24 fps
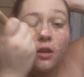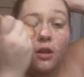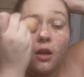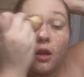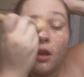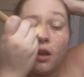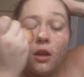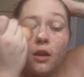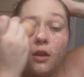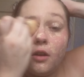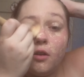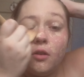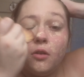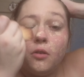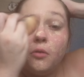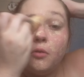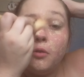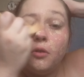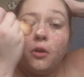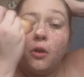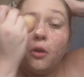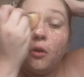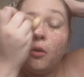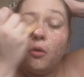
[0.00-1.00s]
I don't
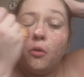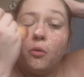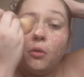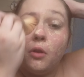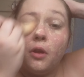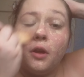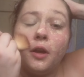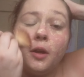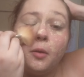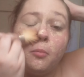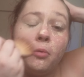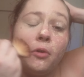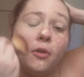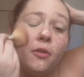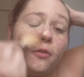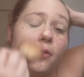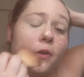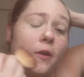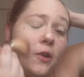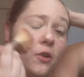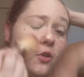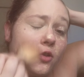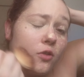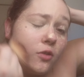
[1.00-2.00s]
know like
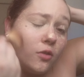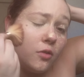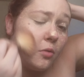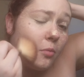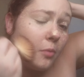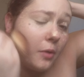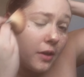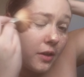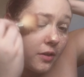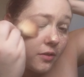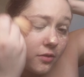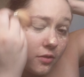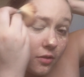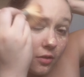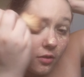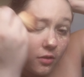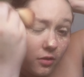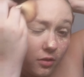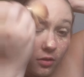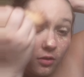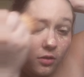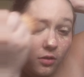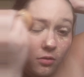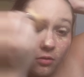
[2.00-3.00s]
professional ways to
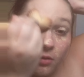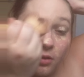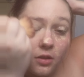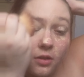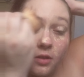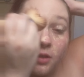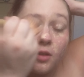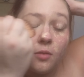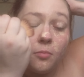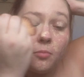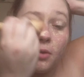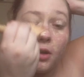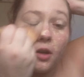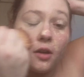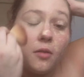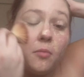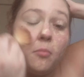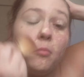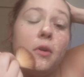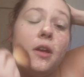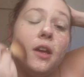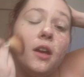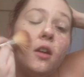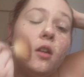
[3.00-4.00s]
do this. I'm not a
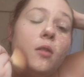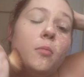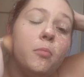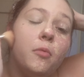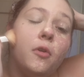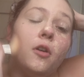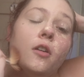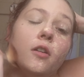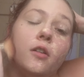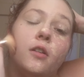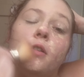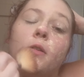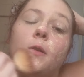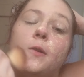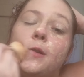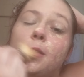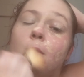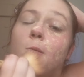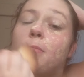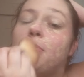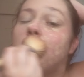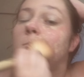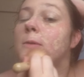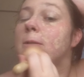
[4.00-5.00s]
makeup
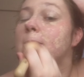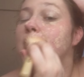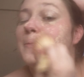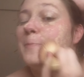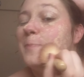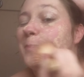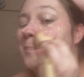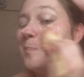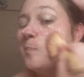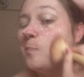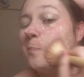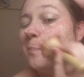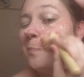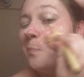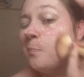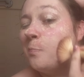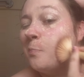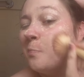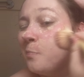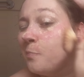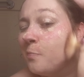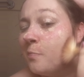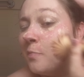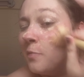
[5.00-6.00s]
artist, but
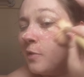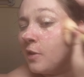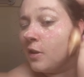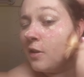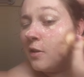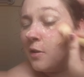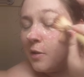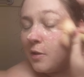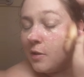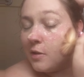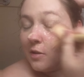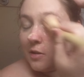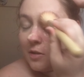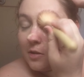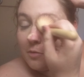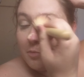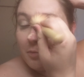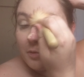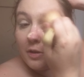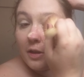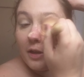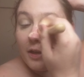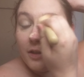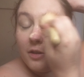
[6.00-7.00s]
this is
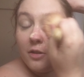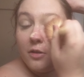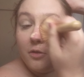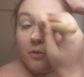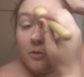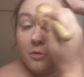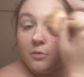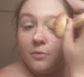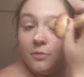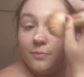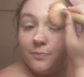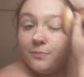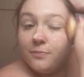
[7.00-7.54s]
what I do.